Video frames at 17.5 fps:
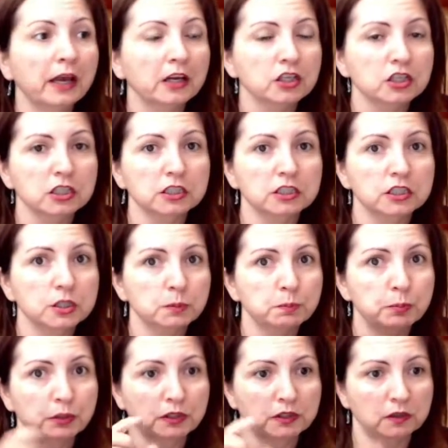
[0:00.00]
actually to
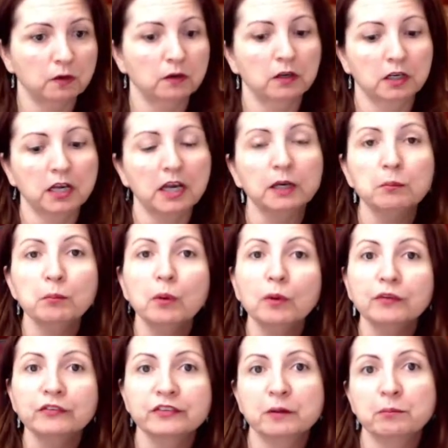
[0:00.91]
put on a cotton
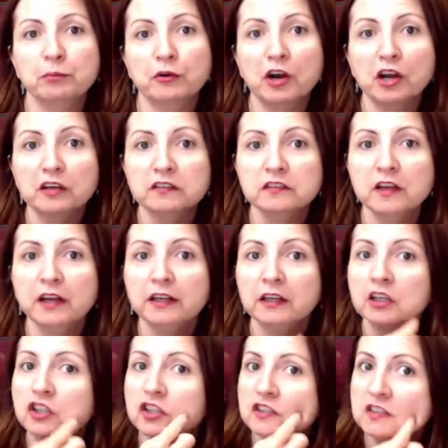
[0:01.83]
ball some peroxide
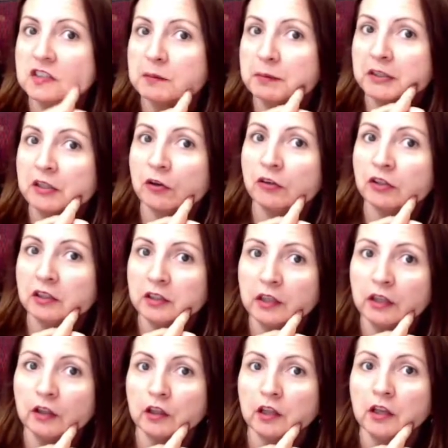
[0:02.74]
and just keep it on the
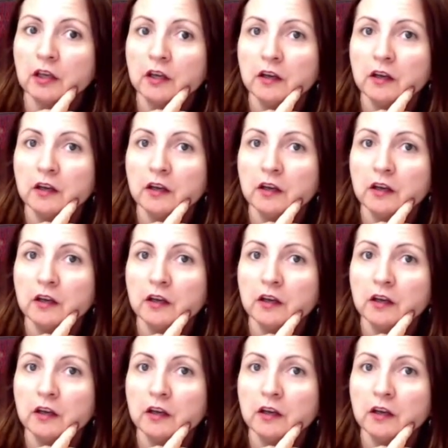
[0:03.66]
teeth.